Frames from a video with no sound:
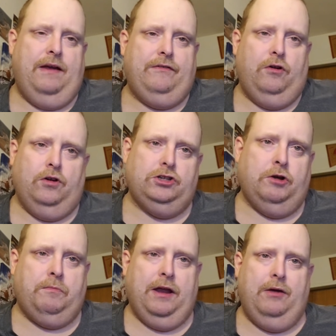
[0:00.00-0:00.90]
after the
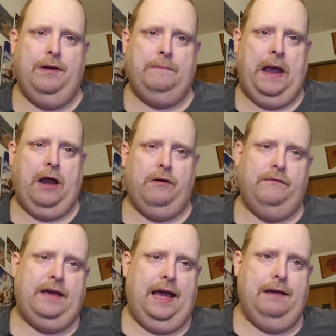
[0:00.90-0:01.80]
All-Star break with a pair
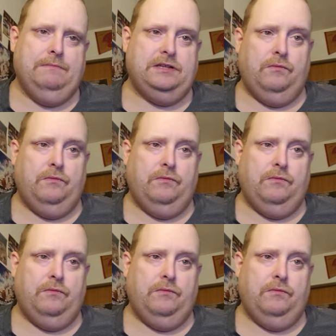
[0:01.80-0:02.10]
of games,